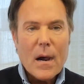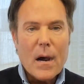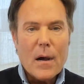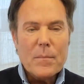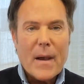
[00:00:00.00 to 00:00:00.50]

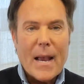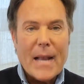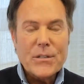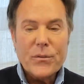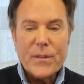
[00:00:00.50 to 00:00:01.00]
Um, I,
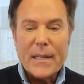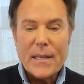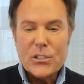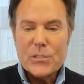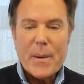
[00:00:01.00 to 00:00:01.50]
I, do think
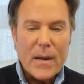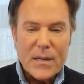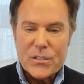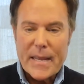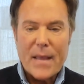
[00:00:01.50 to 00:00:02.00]
the
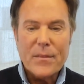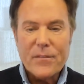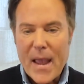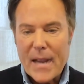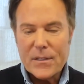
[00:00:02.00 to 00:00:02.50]
experience again,
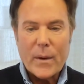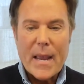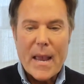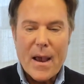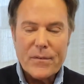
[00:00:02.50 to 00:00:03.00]
the fact that
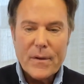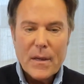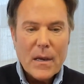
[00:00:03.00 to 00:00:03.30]
we have